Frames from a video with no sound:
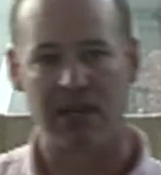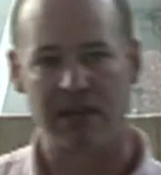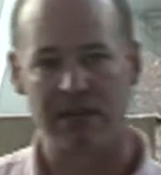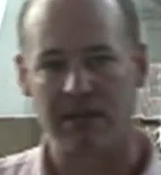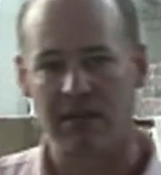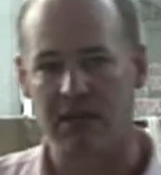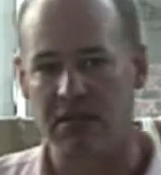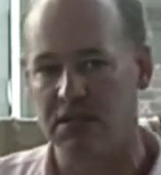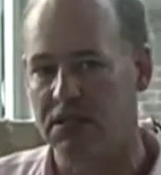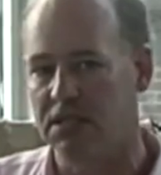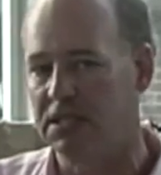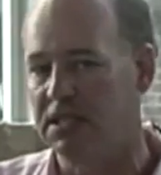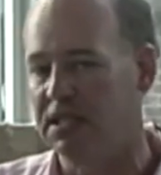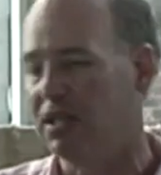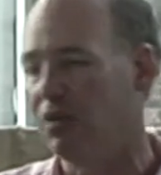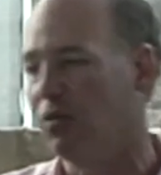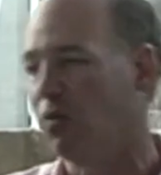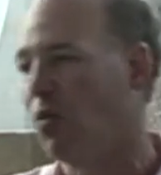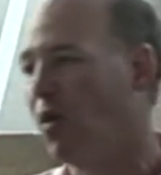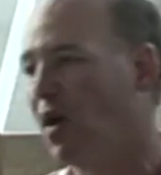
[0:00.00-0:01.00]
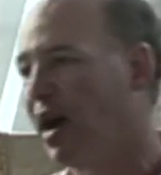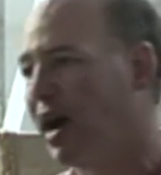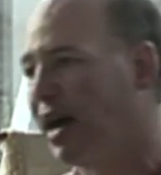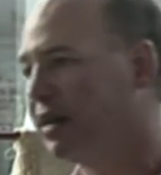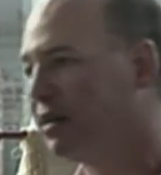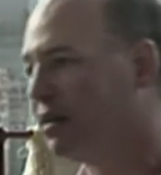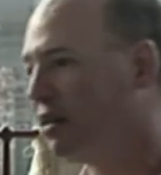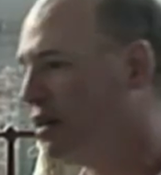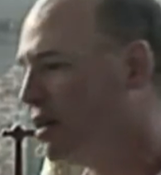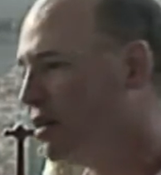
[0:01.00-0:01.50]
I think it's D
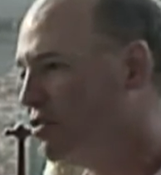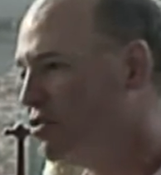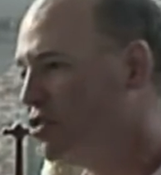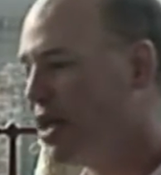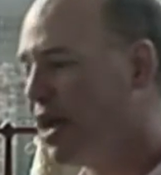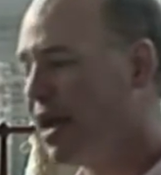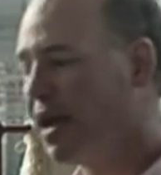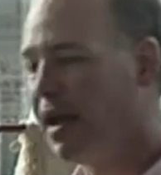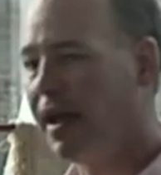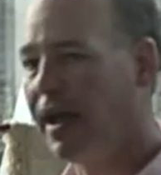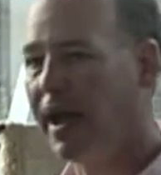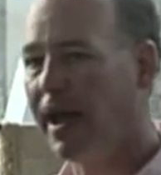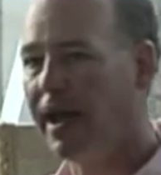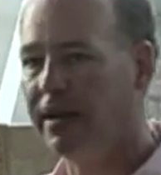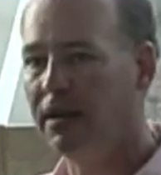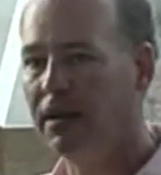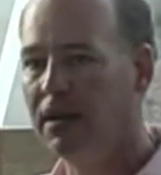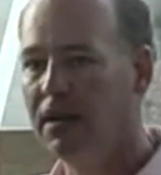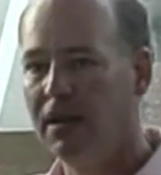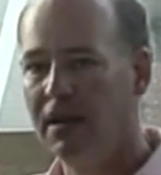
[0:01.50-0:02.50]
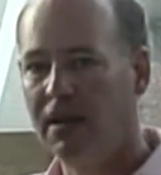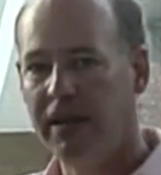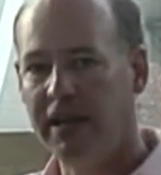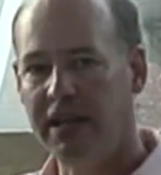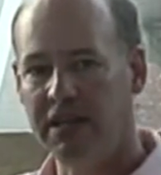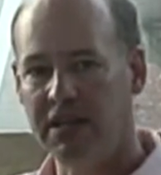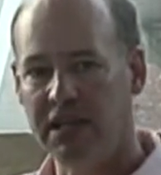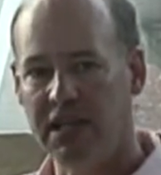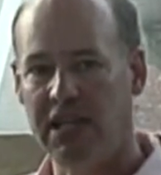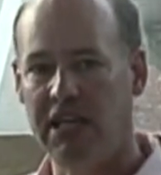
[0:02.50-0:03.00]
Y J A.
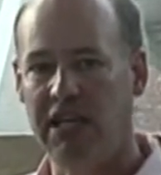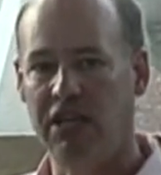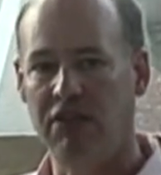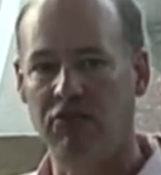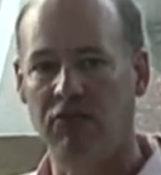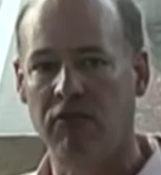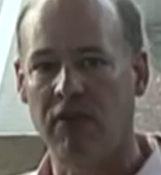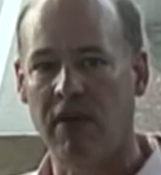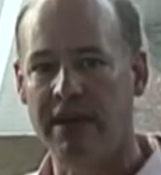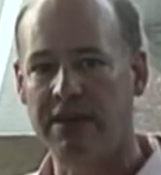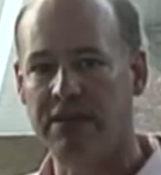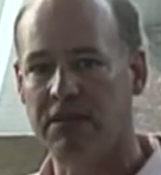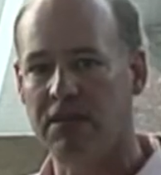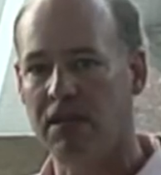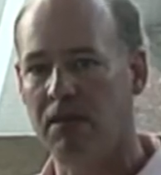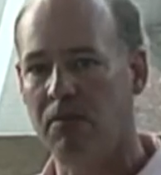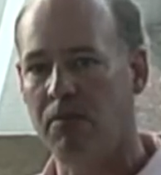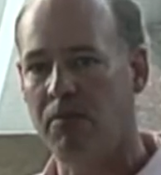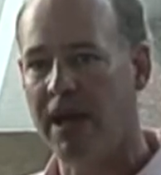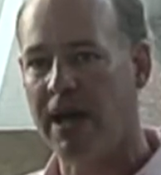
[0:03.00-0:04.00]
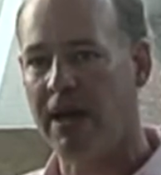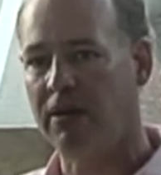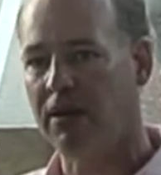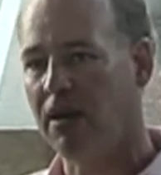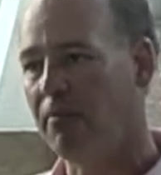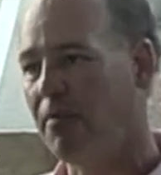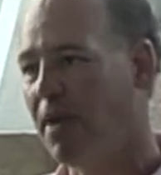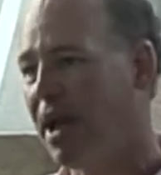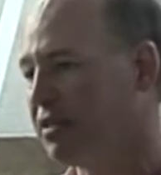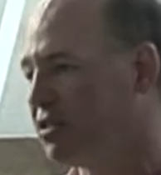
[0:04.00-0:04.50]
And he writes about
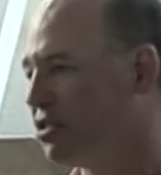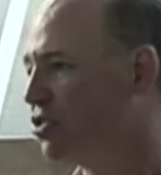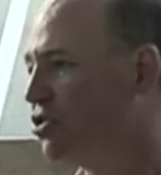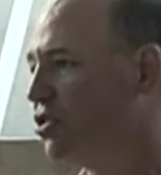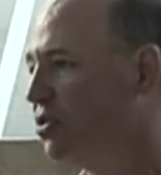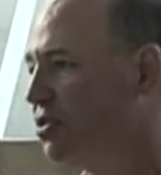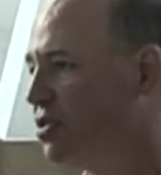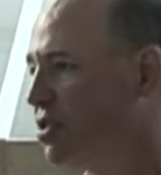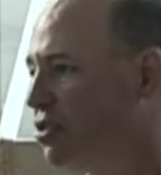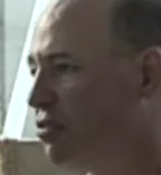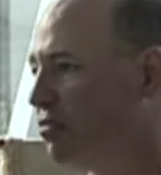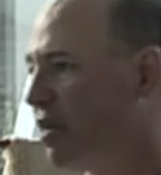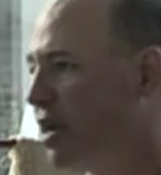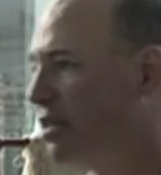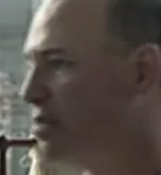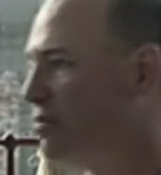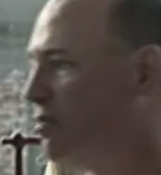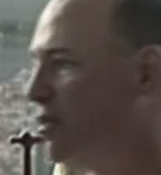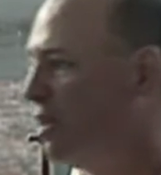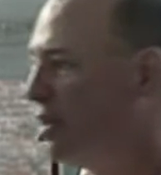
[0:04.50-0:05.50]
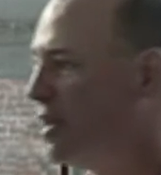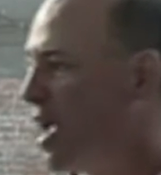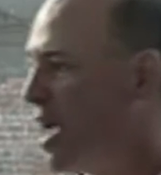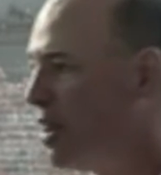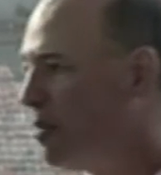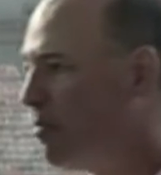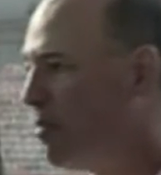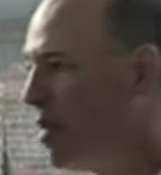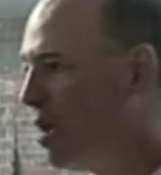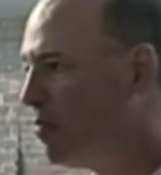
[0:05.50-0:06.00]
a Massachusetts regiment and
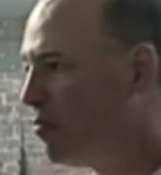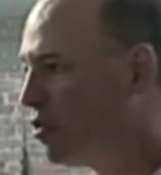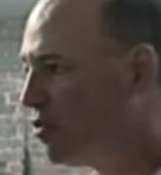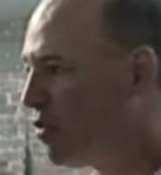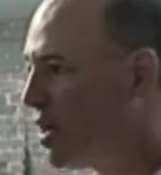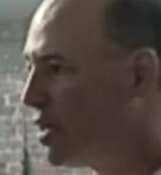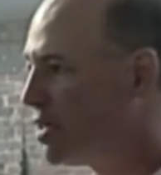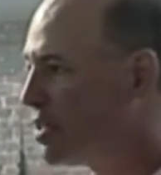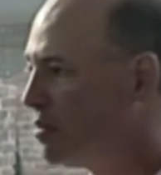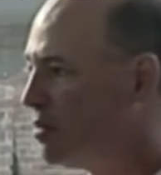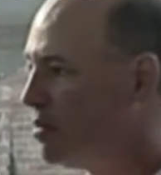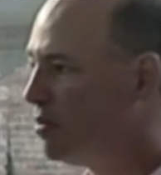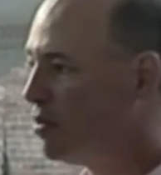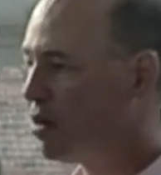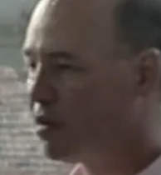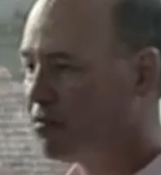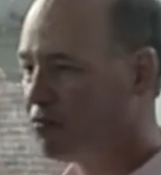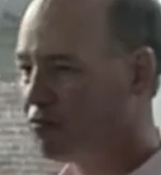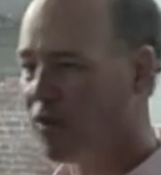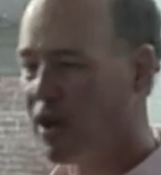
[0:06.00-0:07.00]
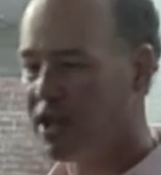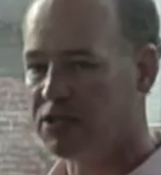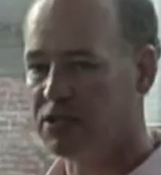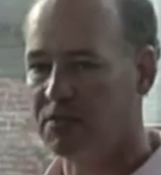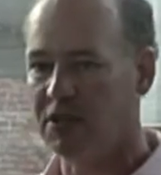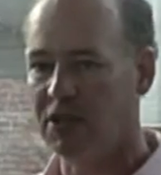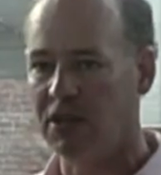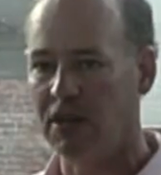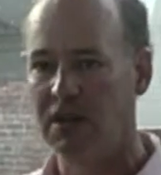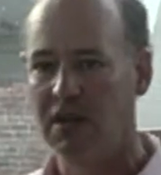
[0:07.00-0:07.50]
Alabama resident, uh,
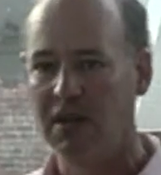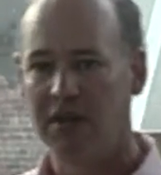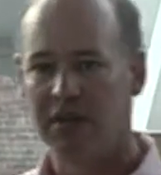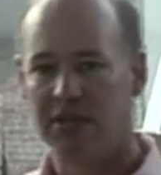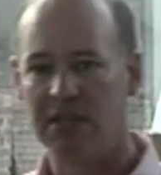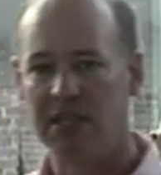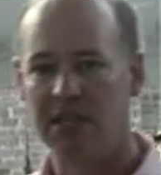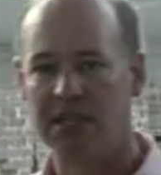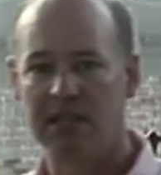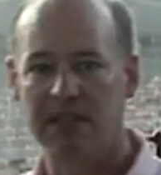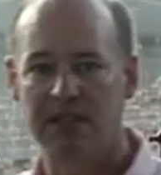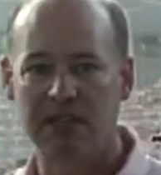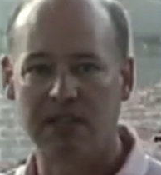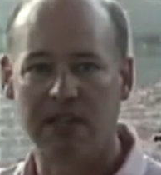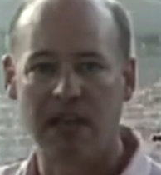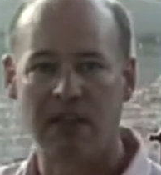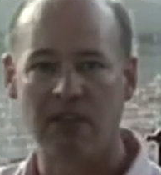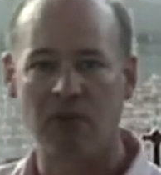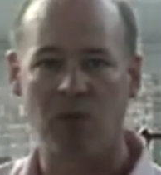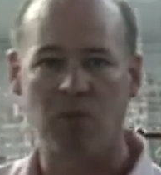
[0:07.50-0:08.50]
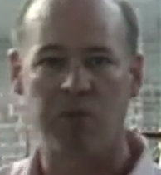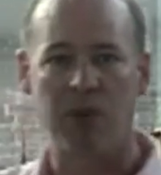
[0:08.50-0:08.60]
regiment that get together and